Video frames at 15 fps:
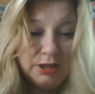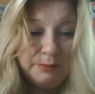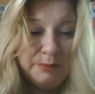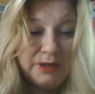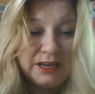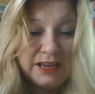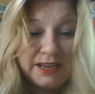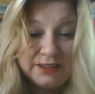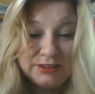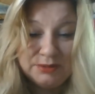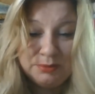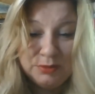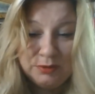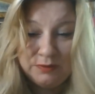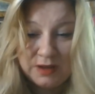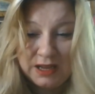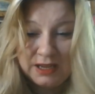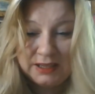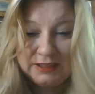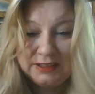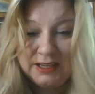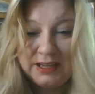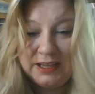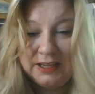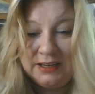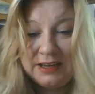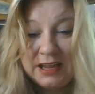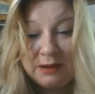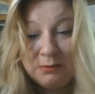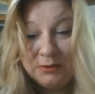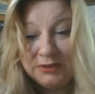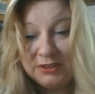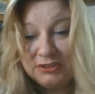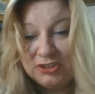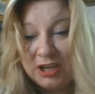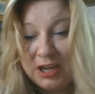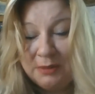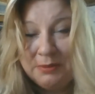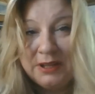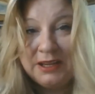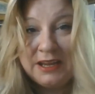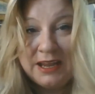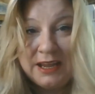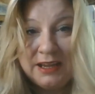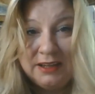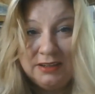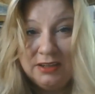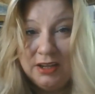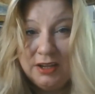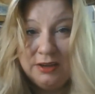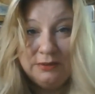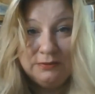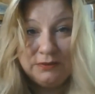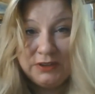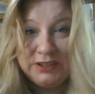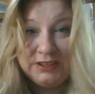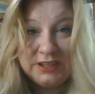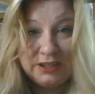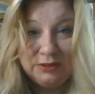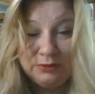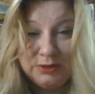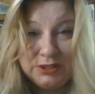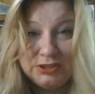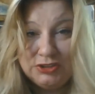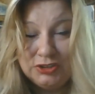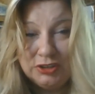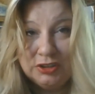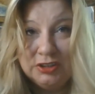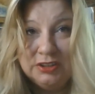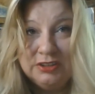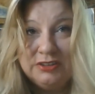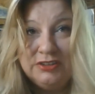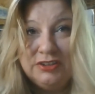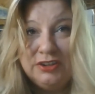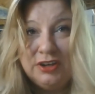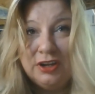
But I had to move on, and that was a job that had free dental insurance,